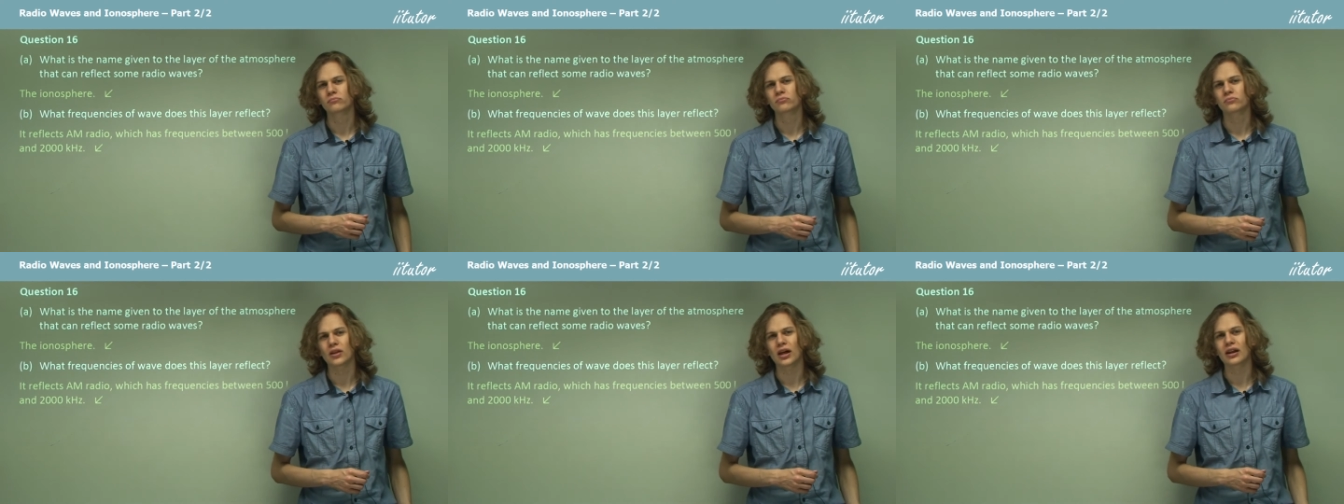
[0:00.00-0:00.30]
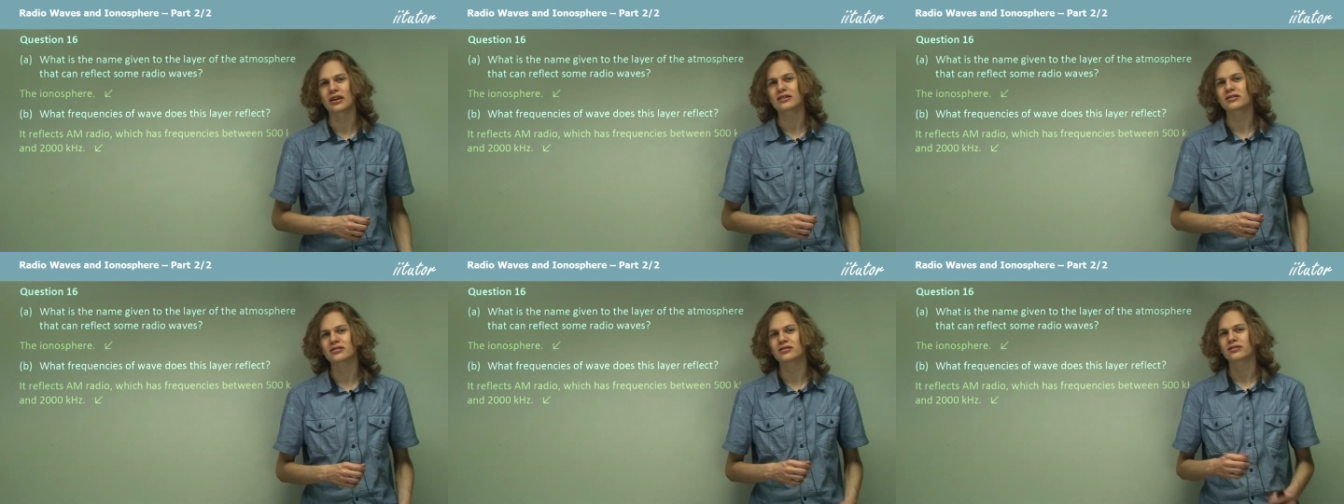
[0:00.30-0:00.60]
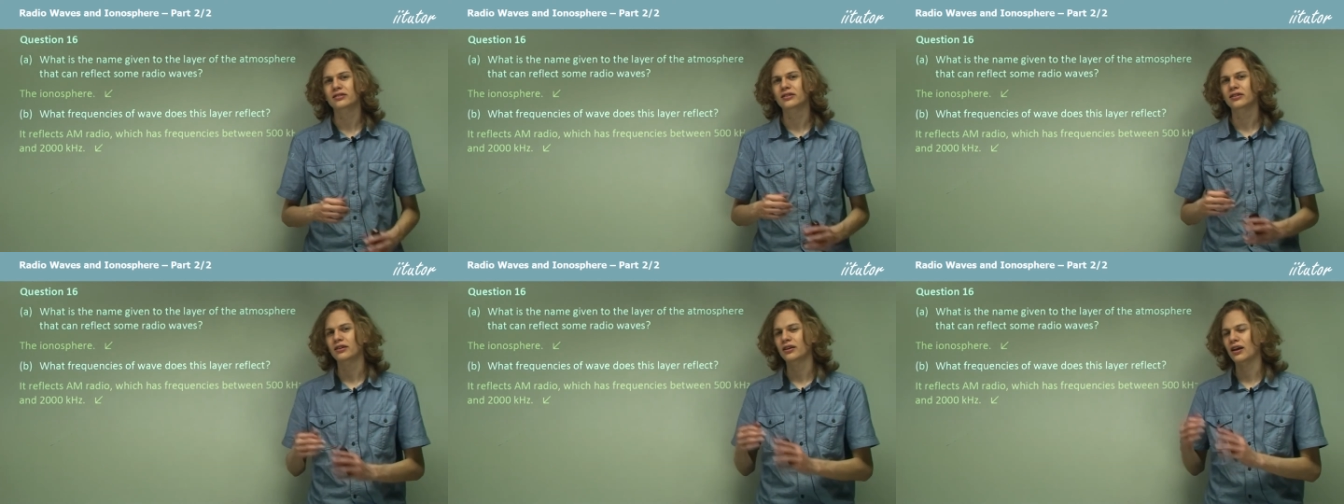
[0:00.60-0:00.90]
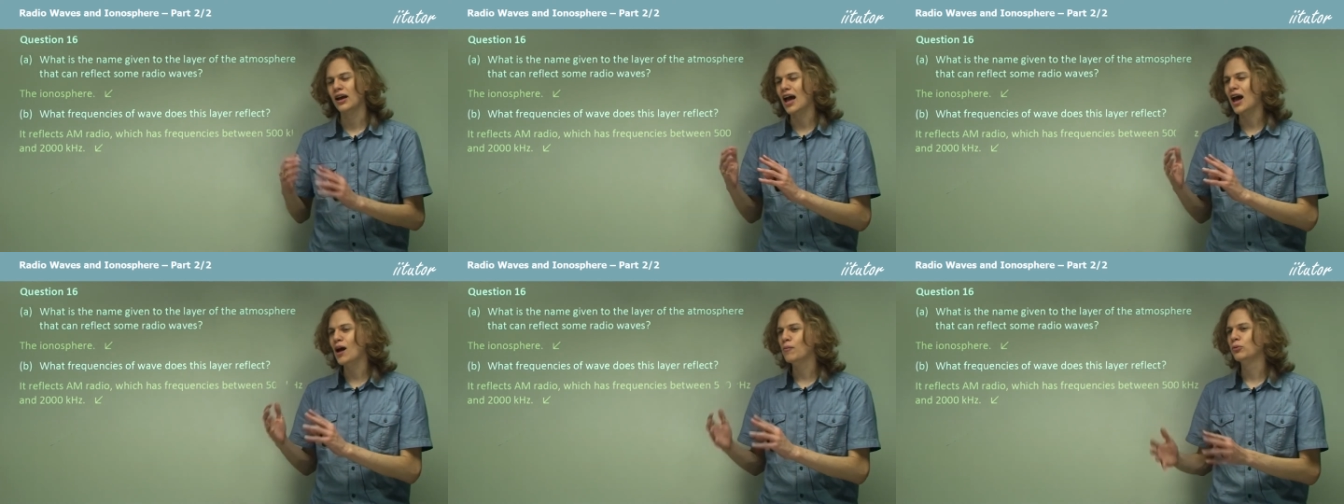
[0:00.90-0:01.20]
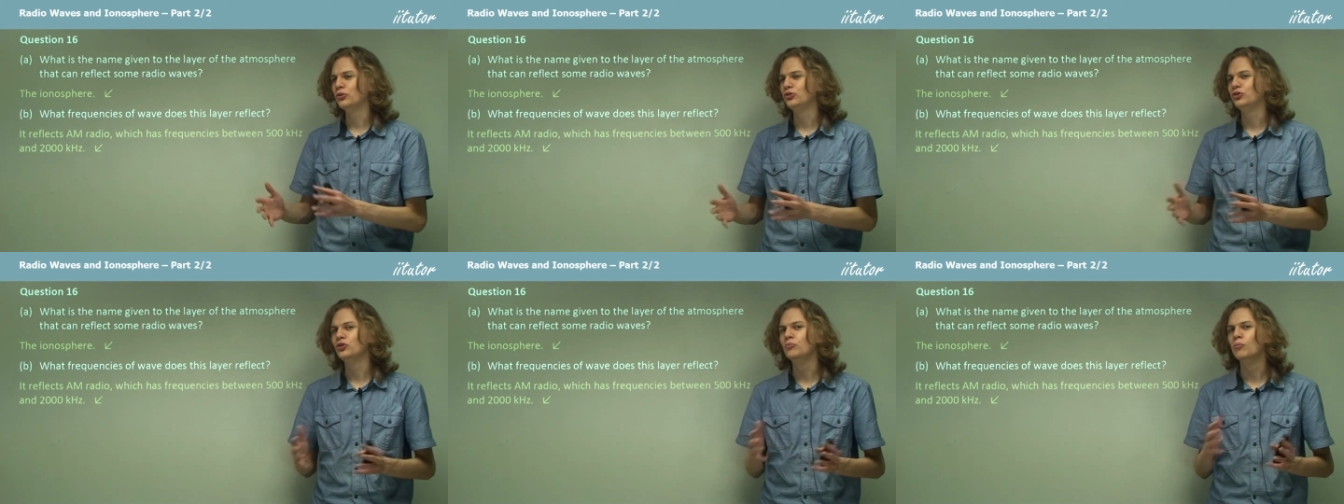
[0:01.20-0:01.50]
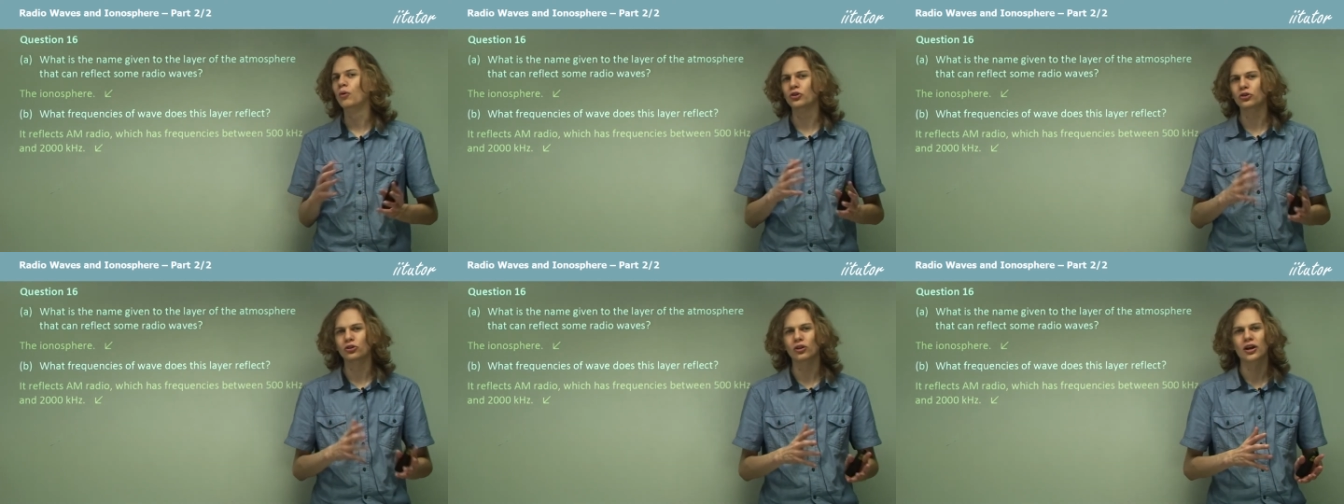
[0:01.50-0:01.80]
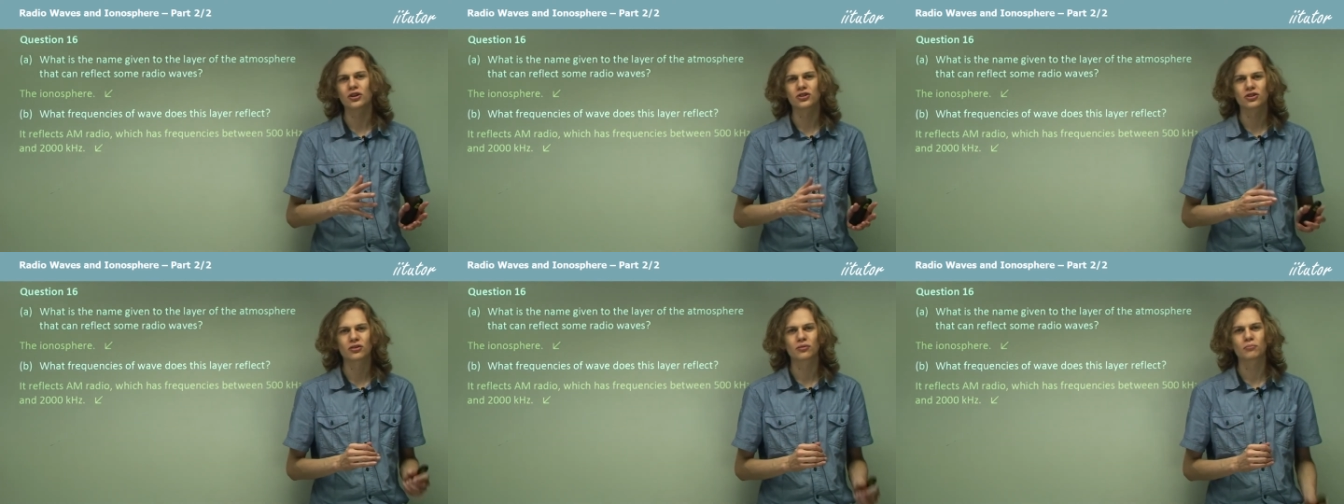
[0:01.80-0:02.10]
that is, amplitude
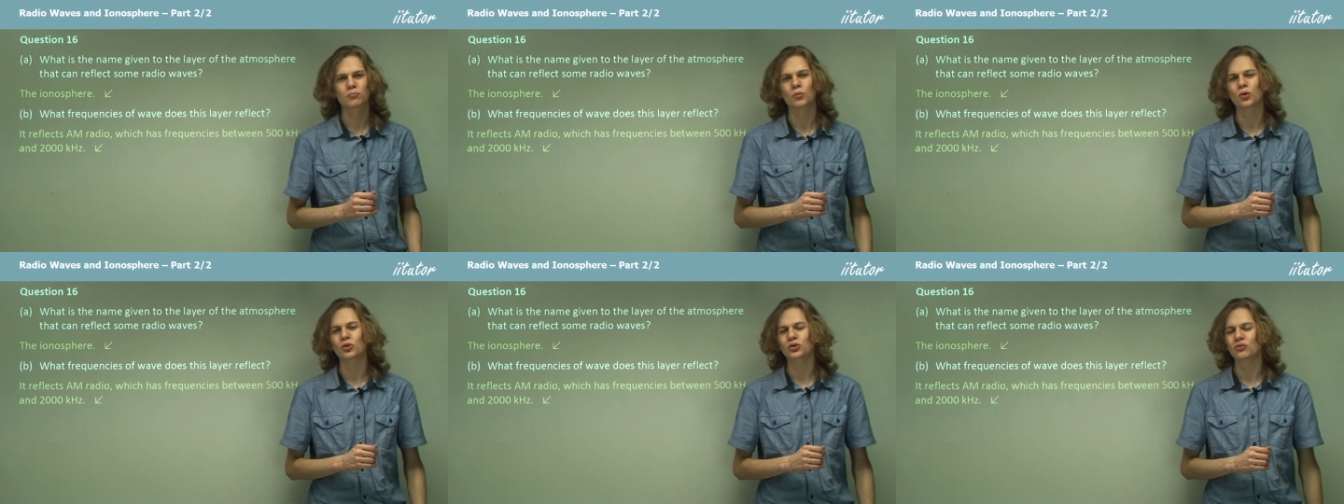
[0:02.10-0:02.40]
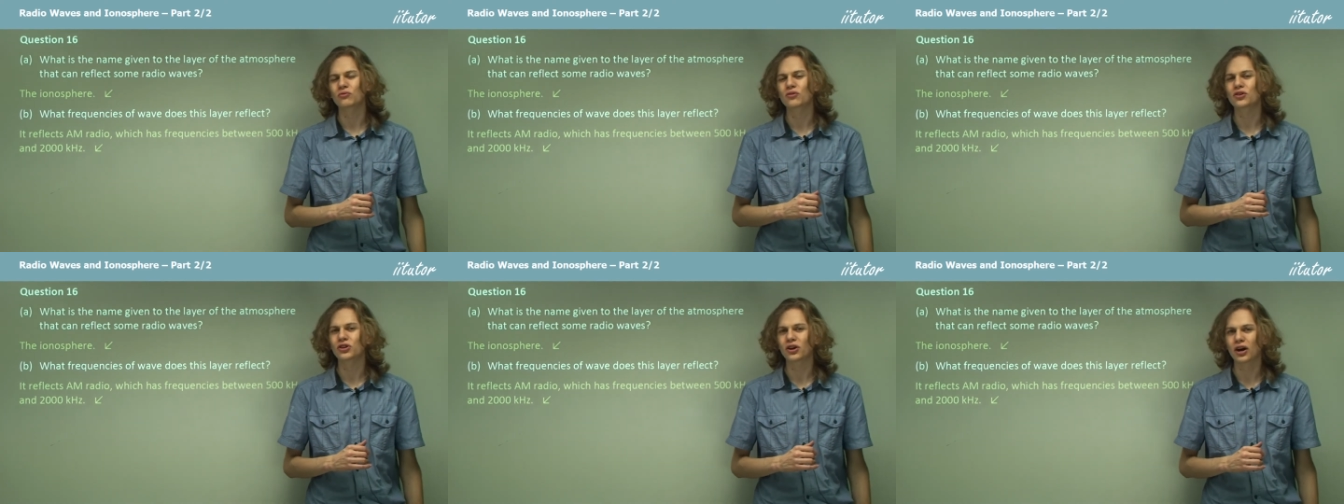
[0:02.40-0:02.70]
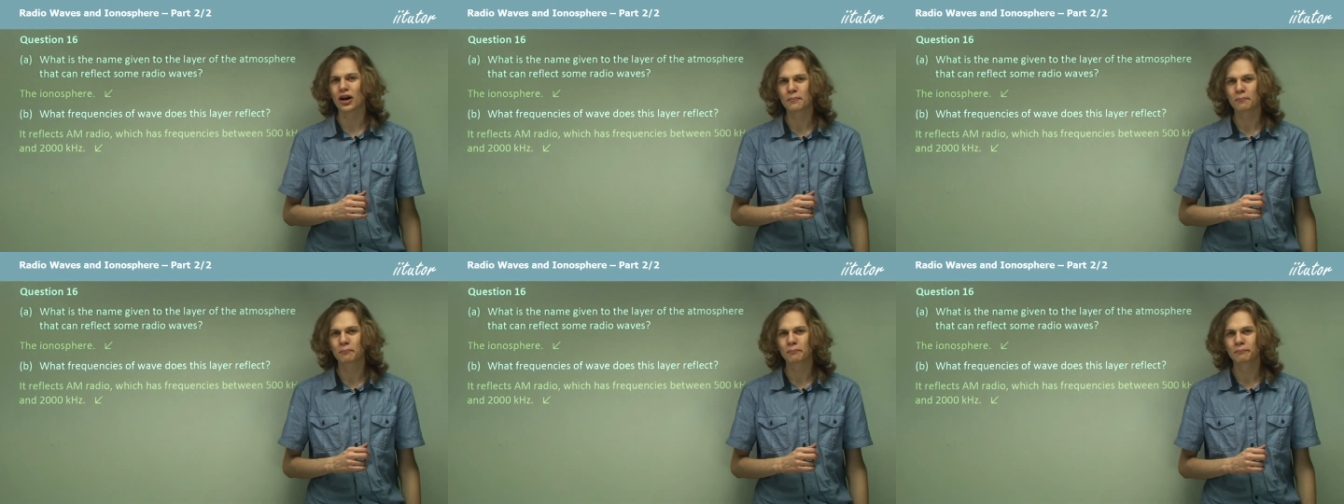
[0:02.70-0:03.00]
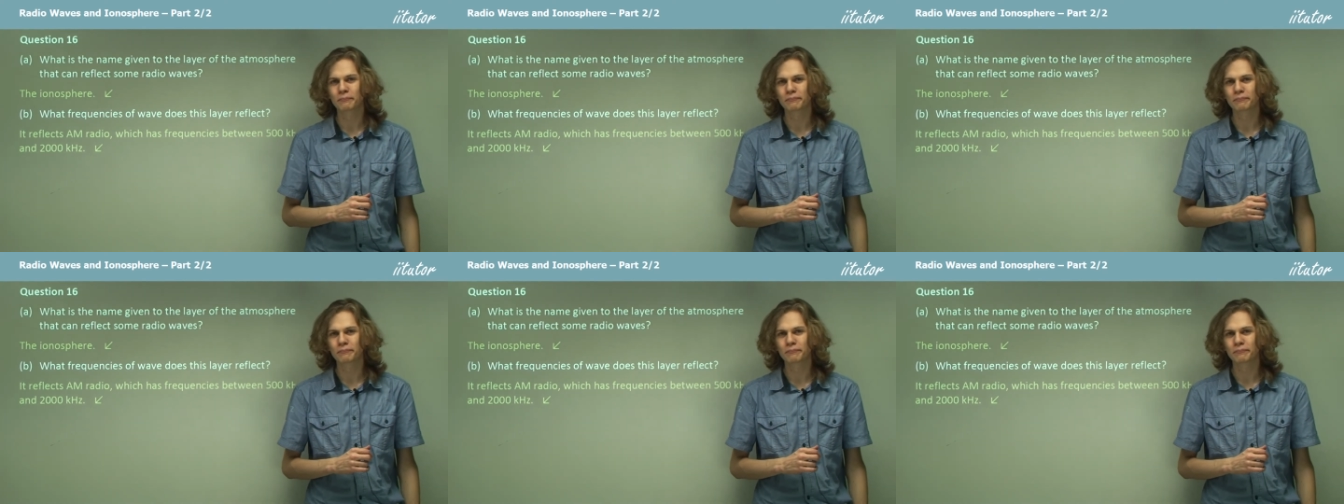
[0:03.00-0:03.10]
modulation most of the time.